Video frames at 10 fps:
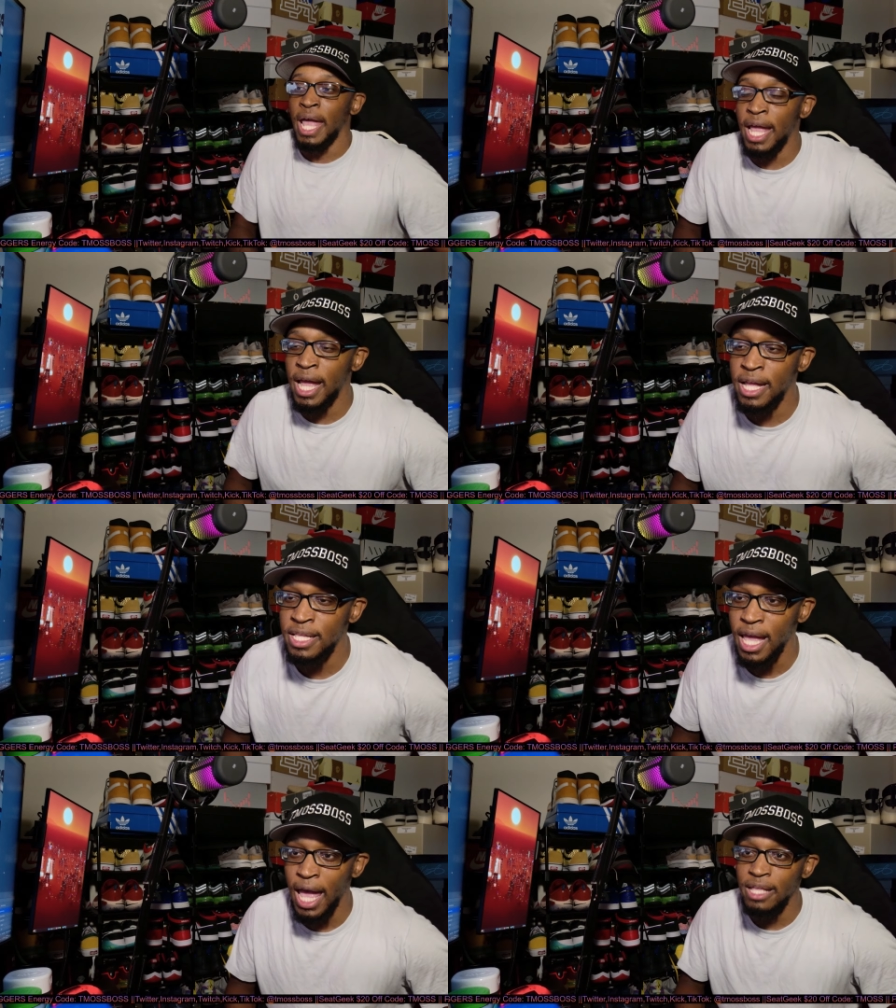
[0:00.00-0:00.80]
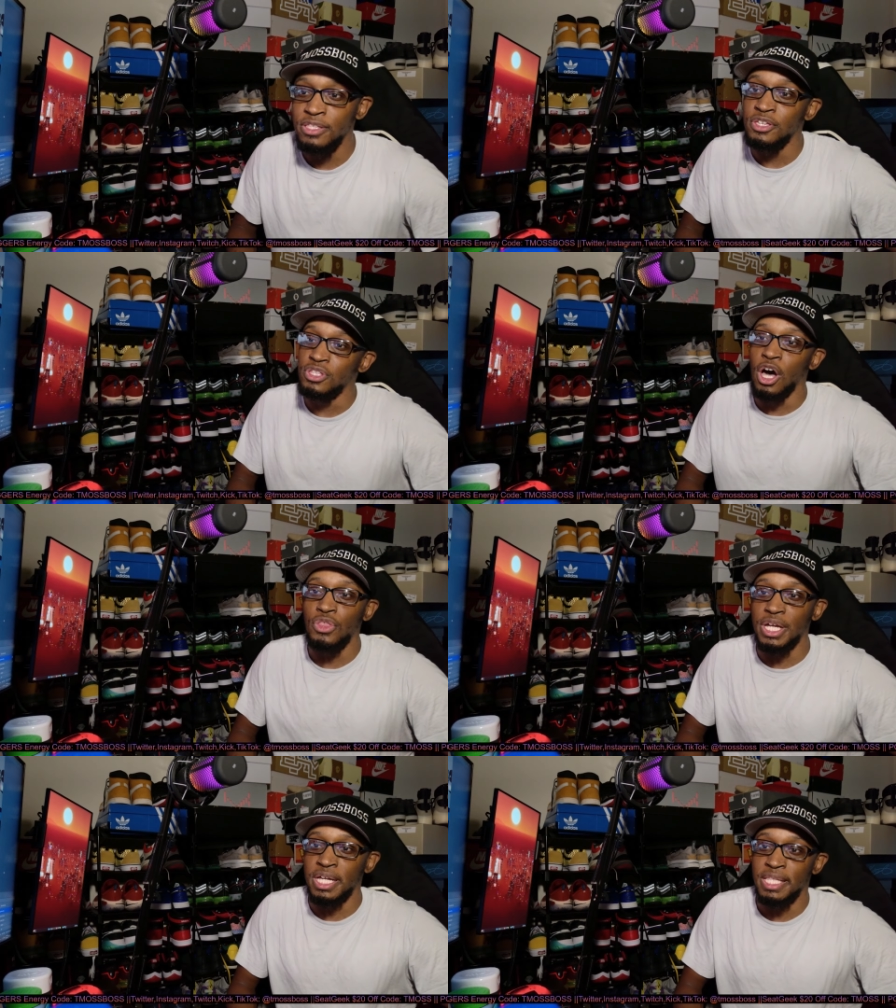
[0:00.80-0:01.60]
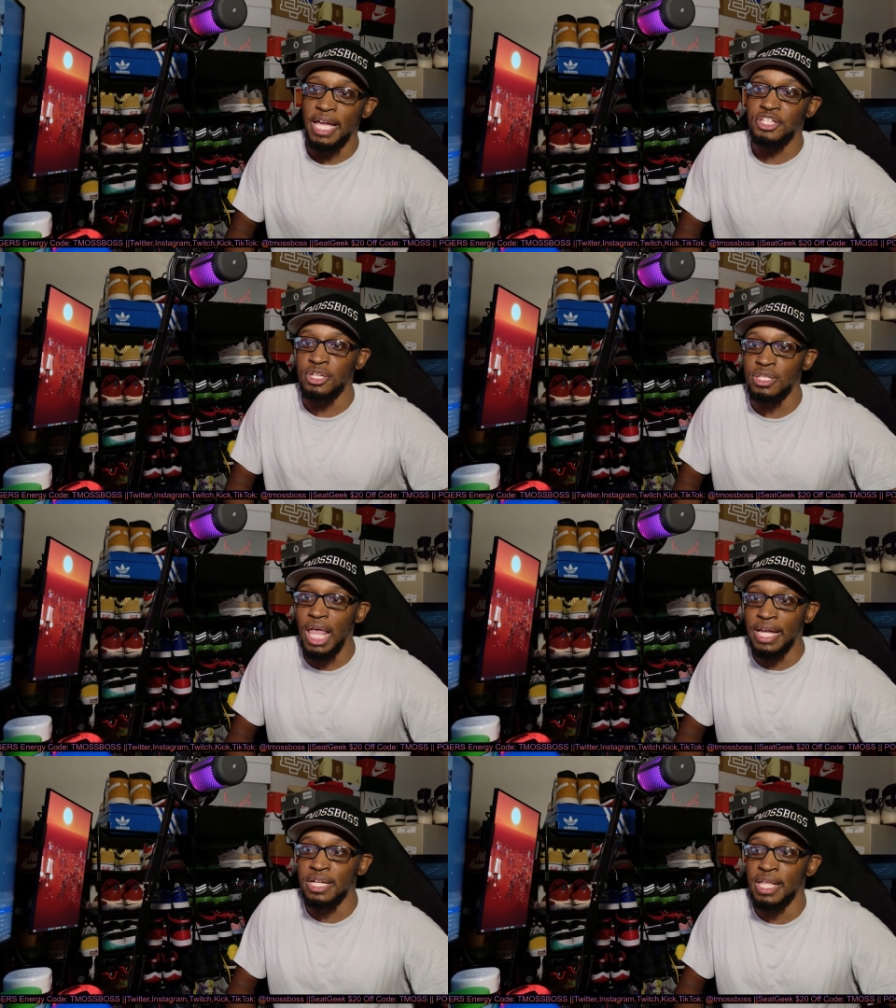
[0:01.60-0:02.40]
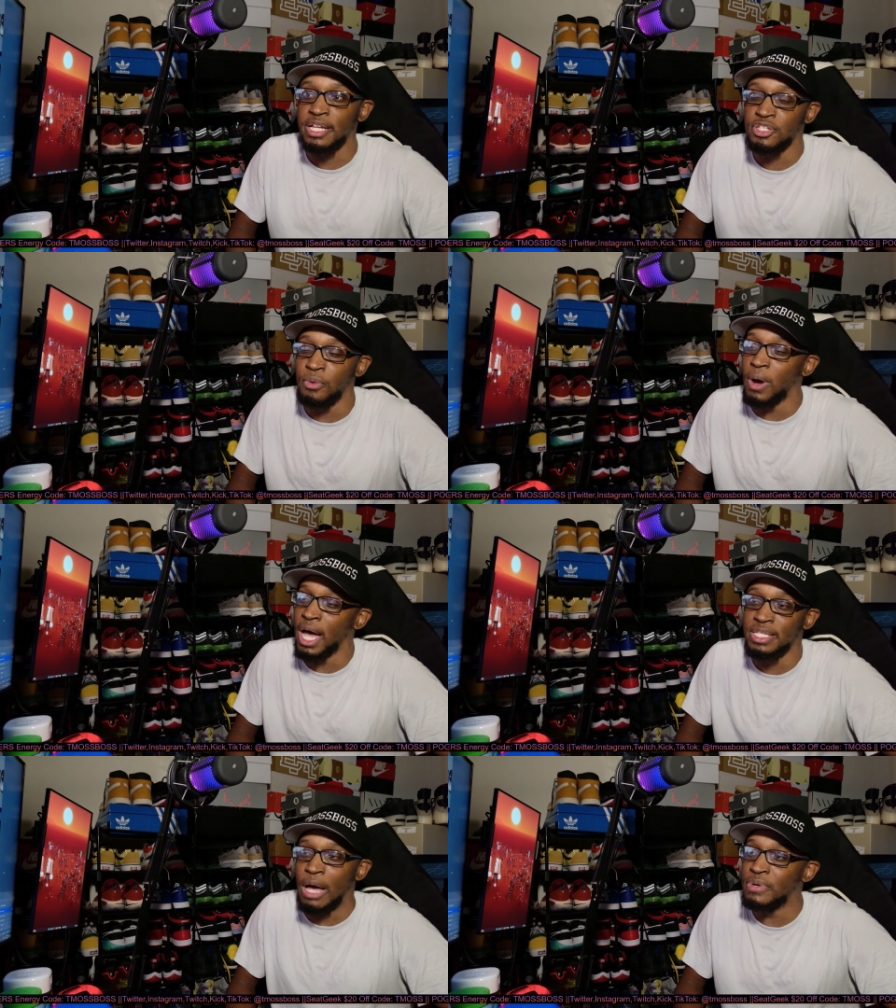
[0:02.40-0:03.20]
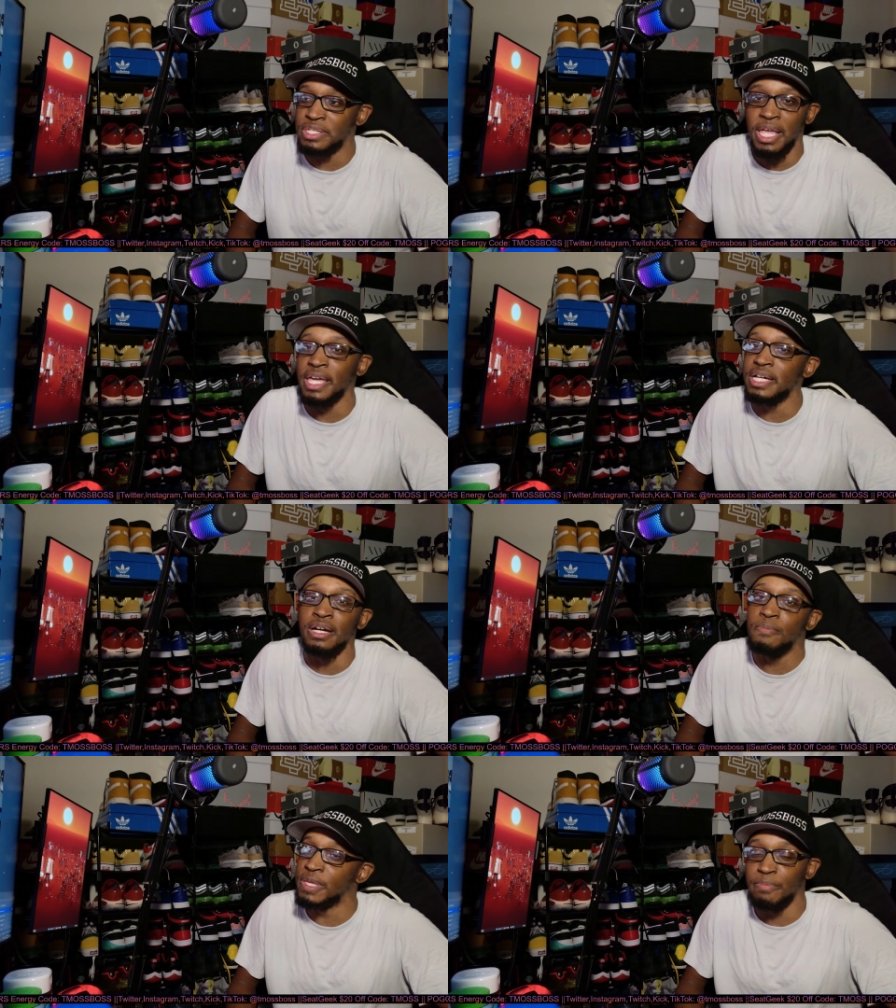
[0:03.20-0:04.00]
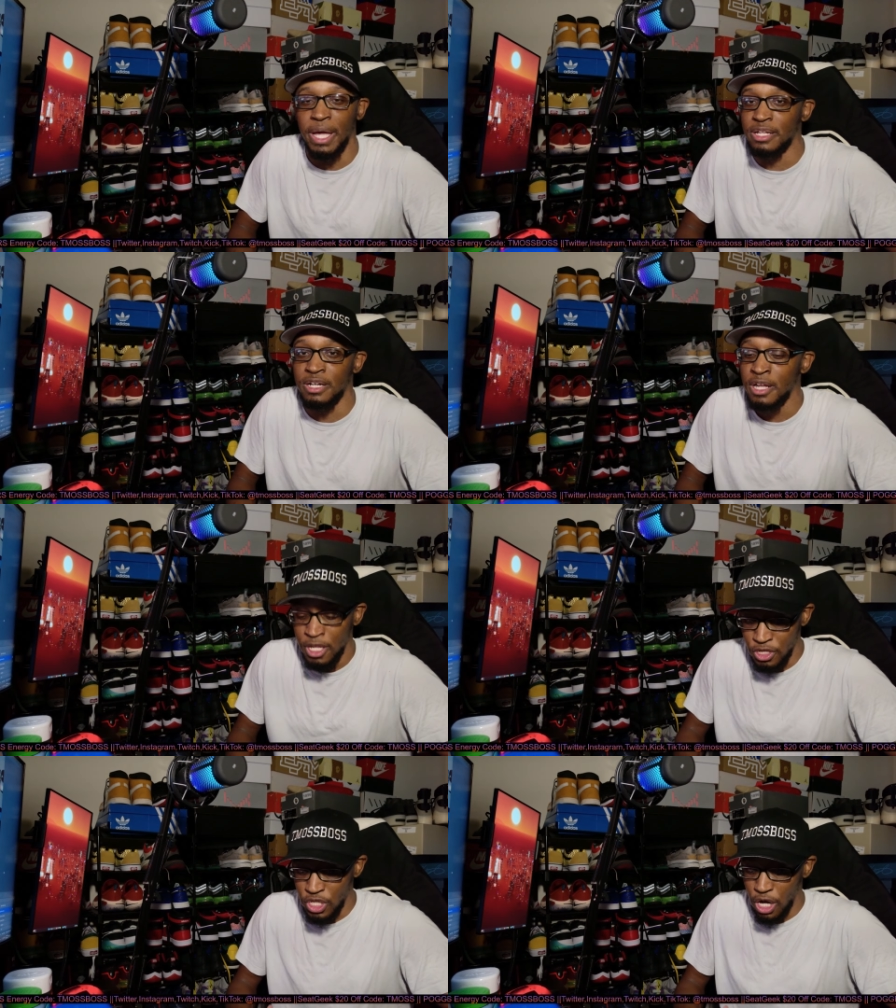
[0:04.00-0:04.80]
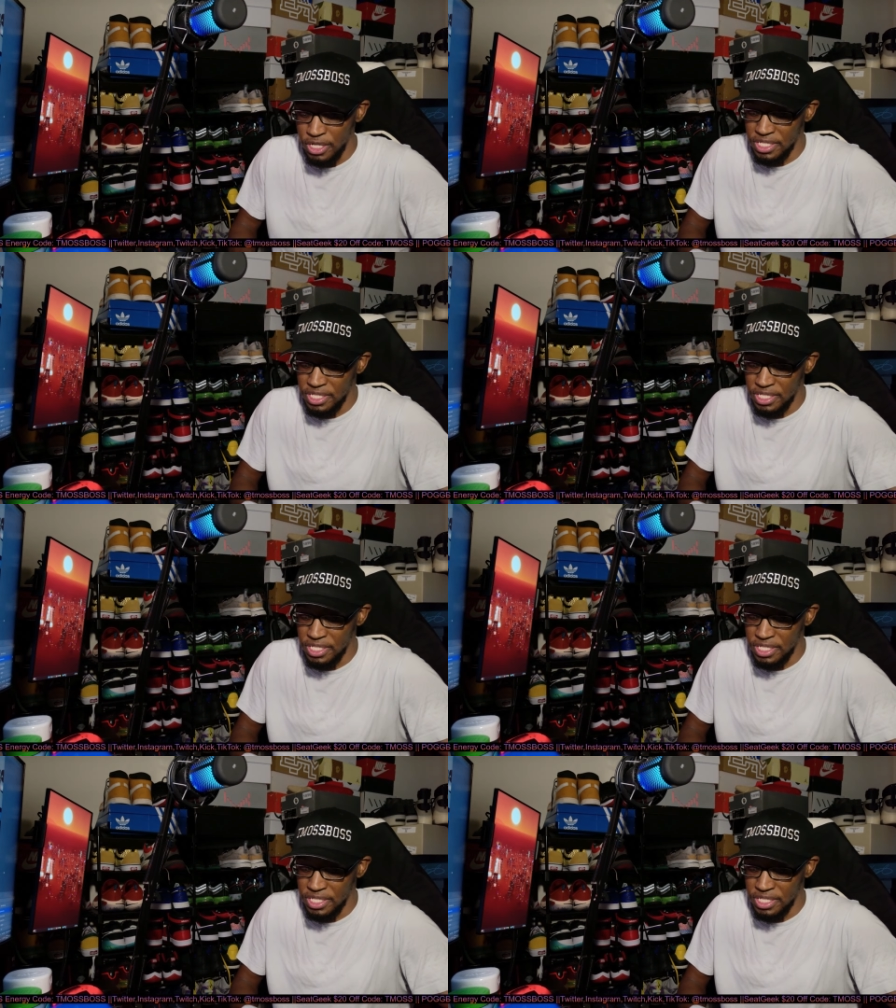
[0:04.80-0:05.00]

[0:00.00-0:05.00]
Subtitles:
And, you know, the connection, like, connection-wise, I would say it could be better. You know, it's